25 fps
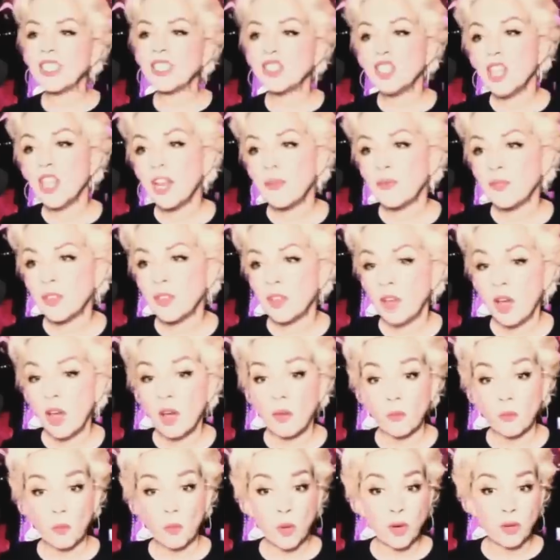Each and
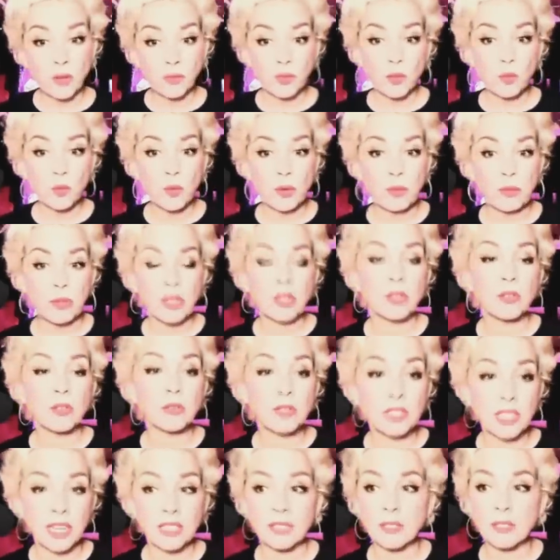every one of you women
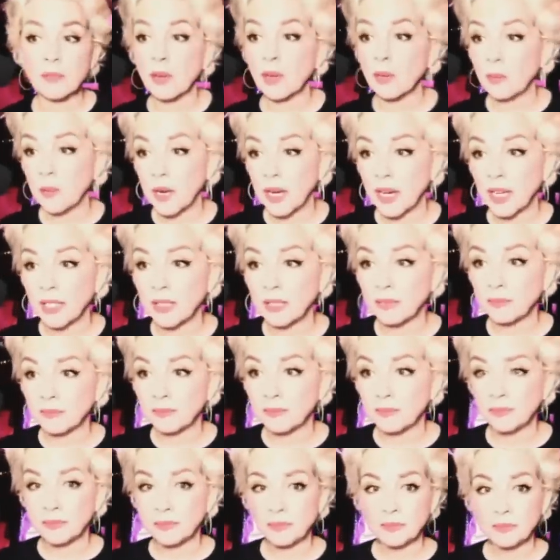who stand in my
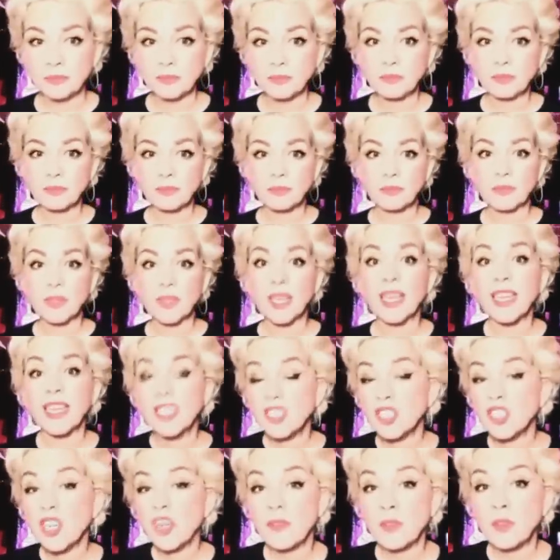way,
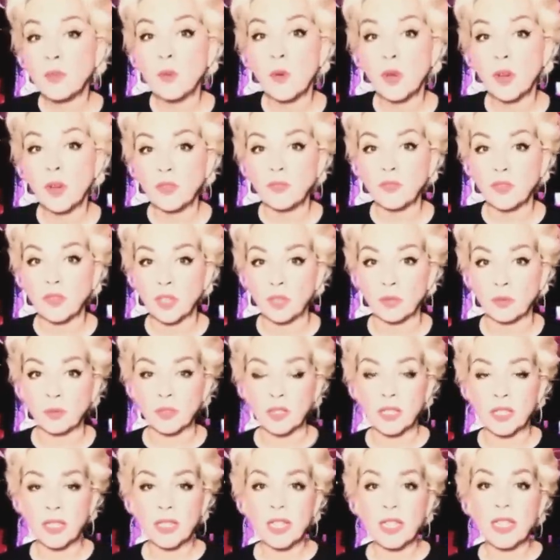each and every one of
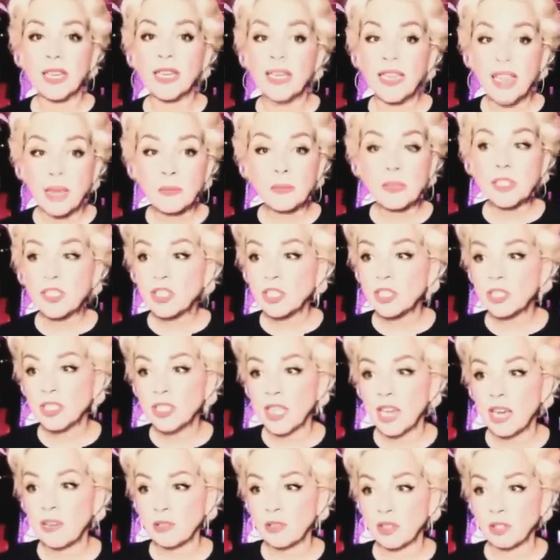you, let me
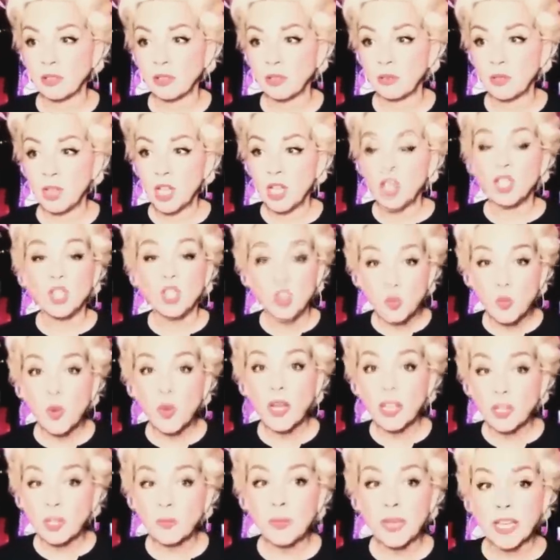just tell you, you
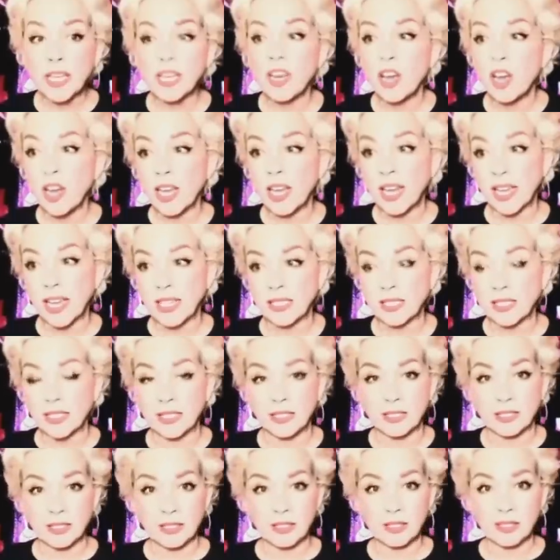will be
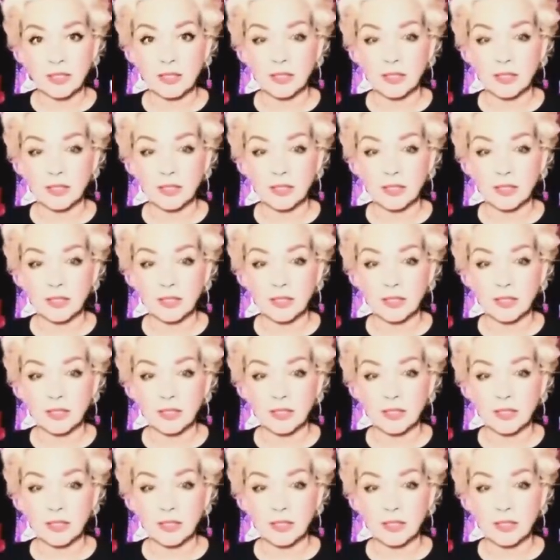annihilated.